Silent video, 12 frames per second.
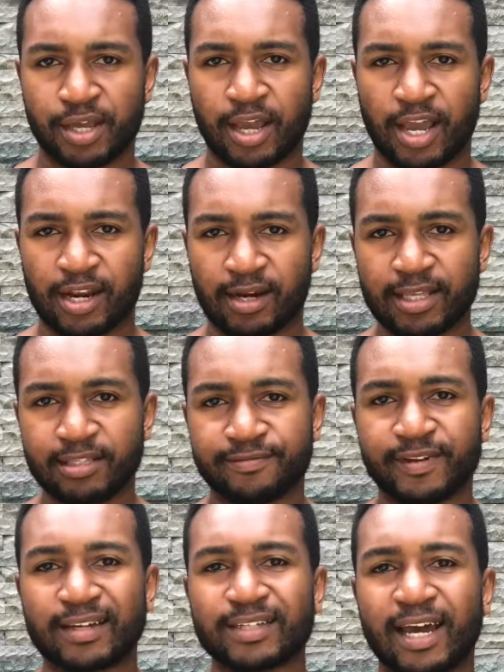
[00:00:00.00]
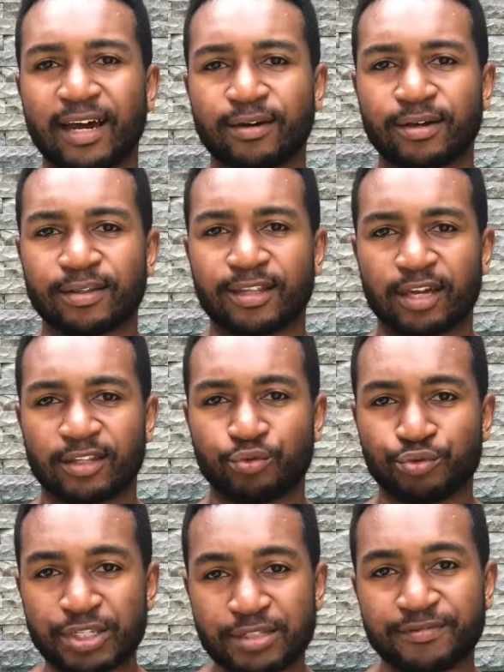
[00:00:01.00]
And I later found out that the
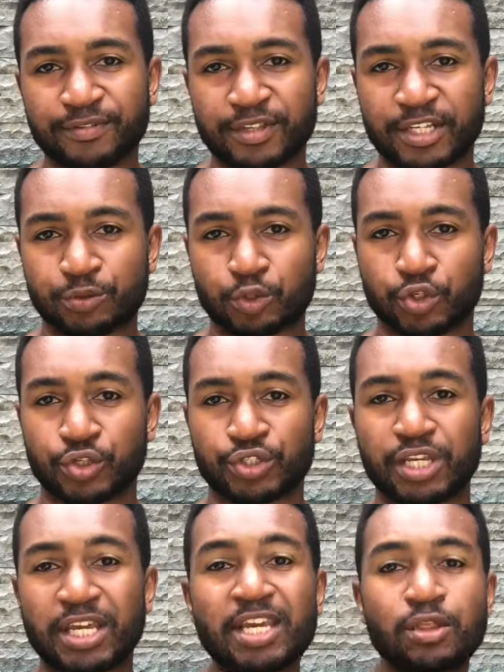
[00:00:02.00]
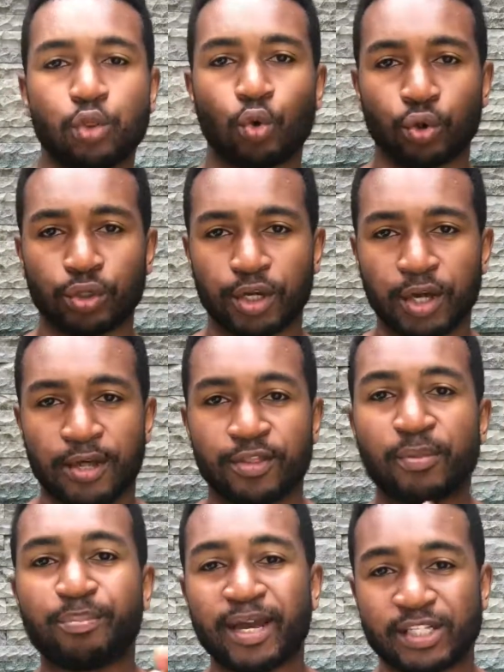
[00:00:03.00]
reason for this was because he thought
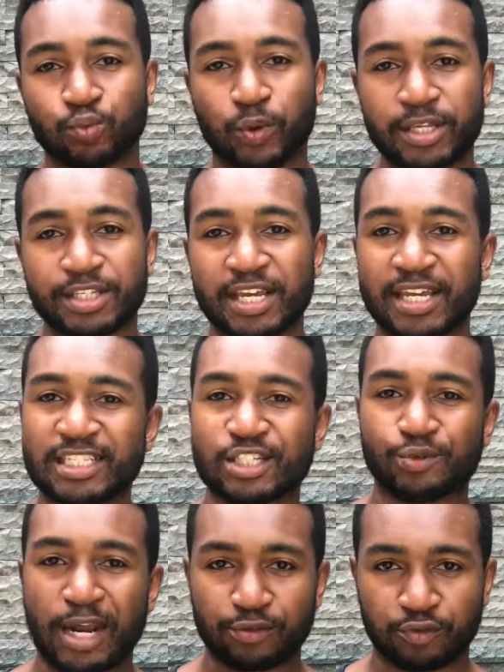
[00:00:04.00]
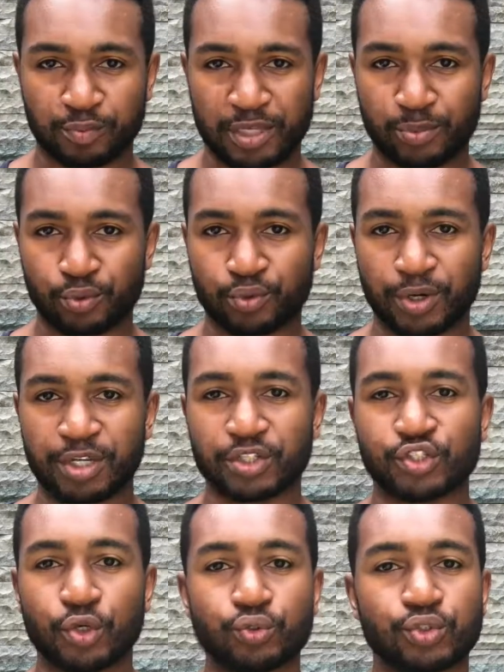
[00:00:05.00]
the best way to interact with people in a
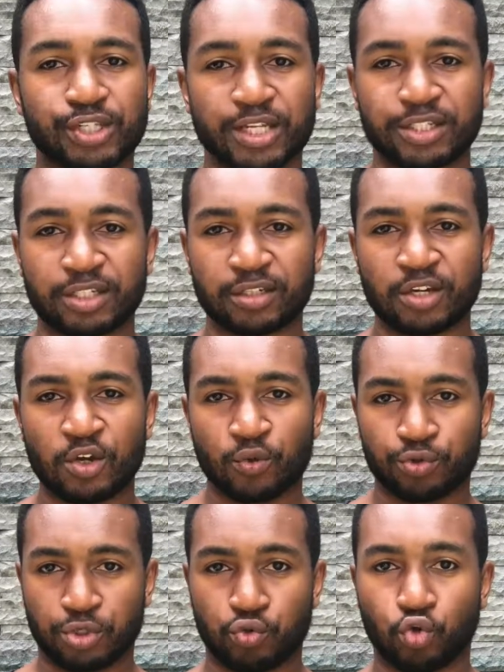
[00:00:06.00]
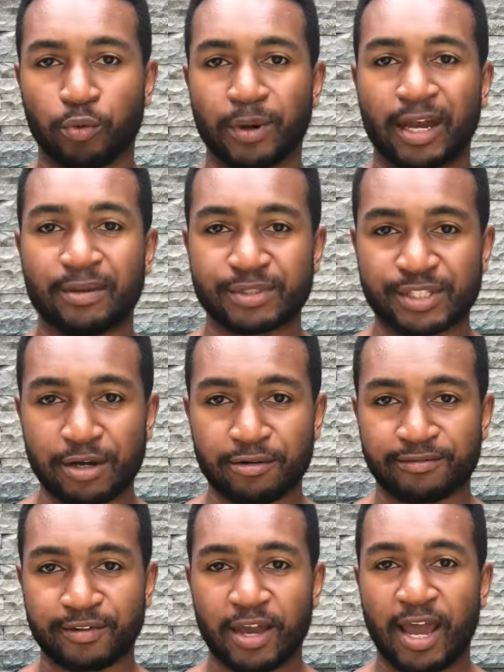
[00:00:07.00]
social setting was to talk about
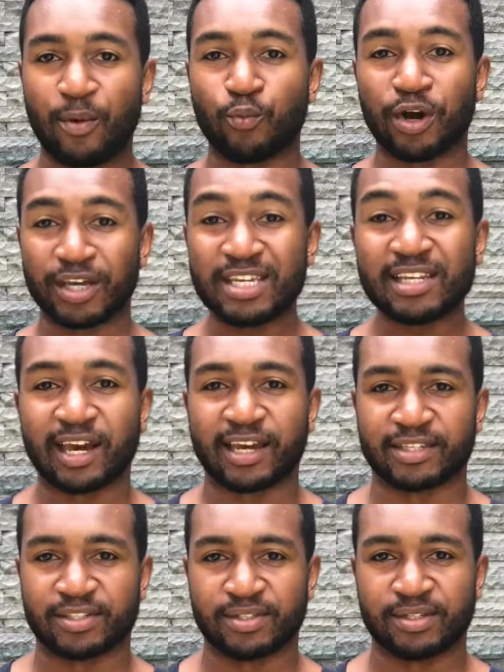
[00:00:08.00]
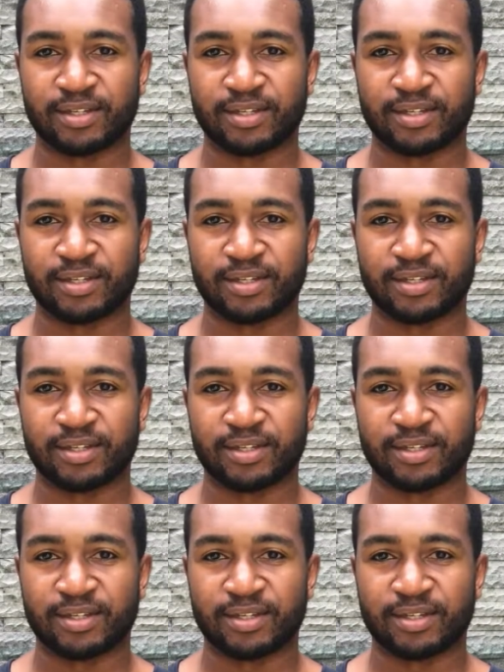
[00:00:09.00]
himself and what he liked.